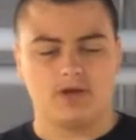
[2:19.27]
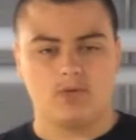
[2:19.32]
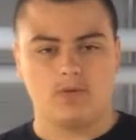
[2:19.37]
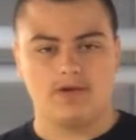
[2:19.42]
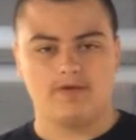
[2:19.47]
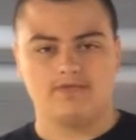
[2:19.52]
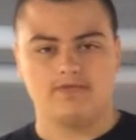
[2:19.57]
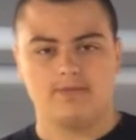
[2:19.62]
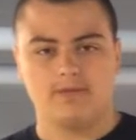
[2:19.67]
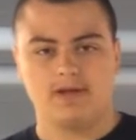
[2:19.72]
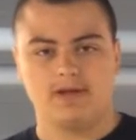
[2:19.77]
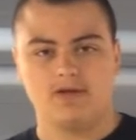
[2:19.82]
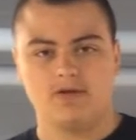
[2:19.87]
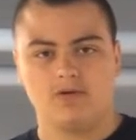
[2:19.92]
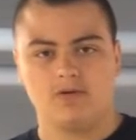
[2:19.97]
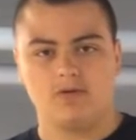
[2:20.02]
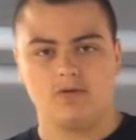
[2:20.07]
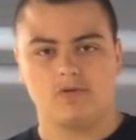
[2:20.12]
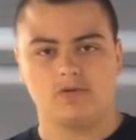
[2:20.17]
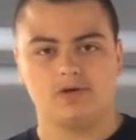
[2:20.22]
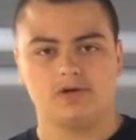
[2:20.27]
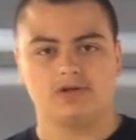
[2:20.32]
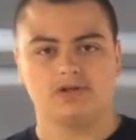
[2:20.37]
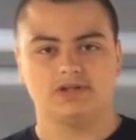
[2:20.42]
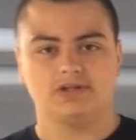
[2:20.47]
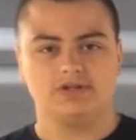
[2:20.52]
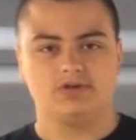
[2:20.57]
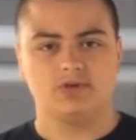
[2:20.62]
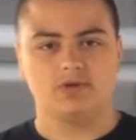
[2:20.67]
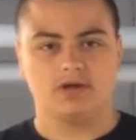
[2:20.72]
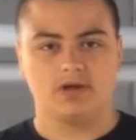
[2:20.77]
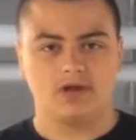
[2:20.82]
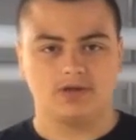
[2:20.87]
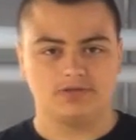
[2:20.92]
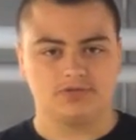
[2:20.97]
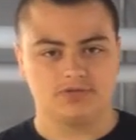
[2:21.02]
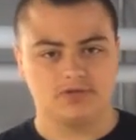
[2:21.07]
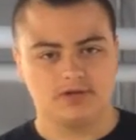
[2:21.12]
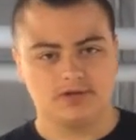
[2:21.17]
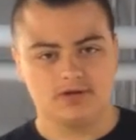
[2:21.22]
away from it, or you can
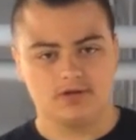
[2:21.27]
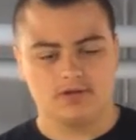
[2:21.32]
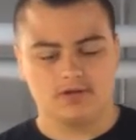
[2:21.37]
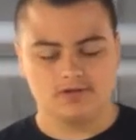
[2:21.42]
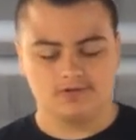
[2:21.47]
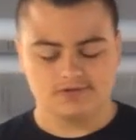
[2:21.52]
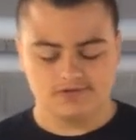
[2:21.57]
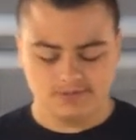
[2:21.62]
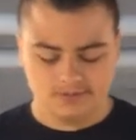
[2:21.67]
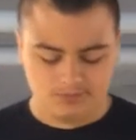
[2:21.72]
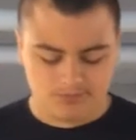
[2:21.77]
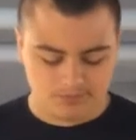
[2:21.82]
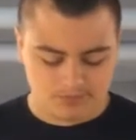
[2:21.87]
cut through your clothes.